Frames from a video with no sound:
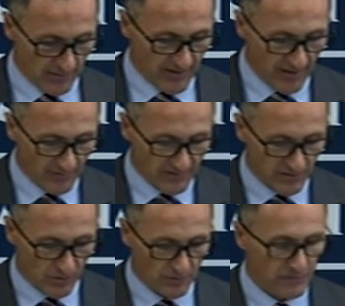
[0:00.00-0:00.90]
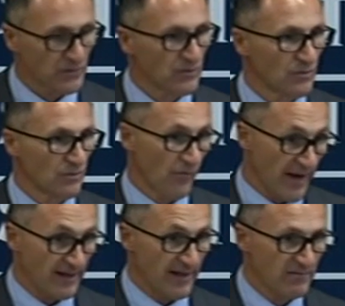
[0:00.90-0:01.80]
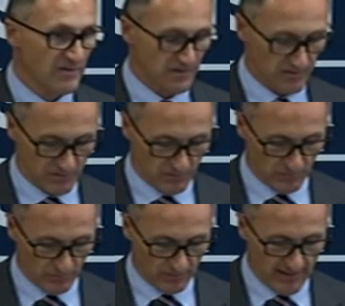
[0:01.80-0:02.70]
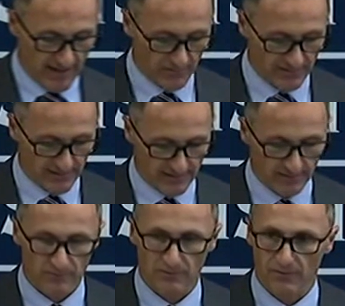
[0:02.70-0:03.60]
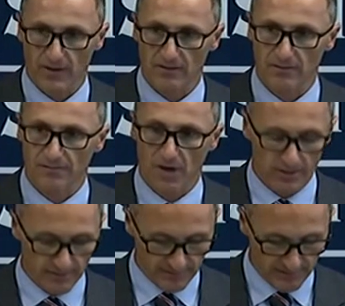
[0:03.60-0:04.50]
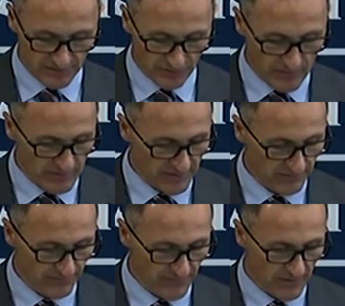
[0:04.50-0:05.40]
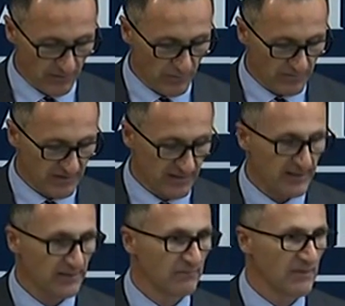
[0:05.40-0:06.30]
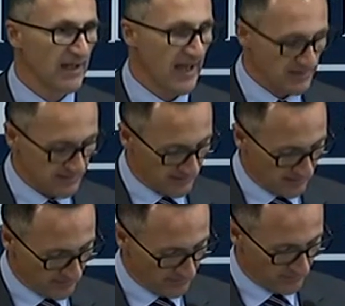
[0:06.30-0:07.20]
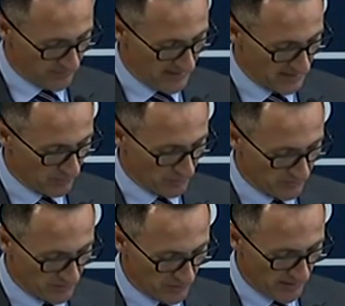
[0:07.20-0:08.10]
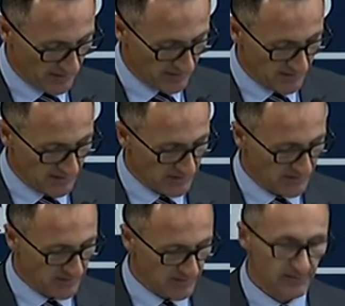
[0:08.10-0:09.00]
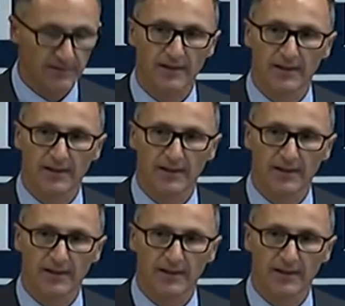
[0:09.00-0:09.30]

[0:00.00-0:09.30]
The government's gone to great lengths to counter the threat of violent extremism. We've seen the cancelling of passports of Australian citizens,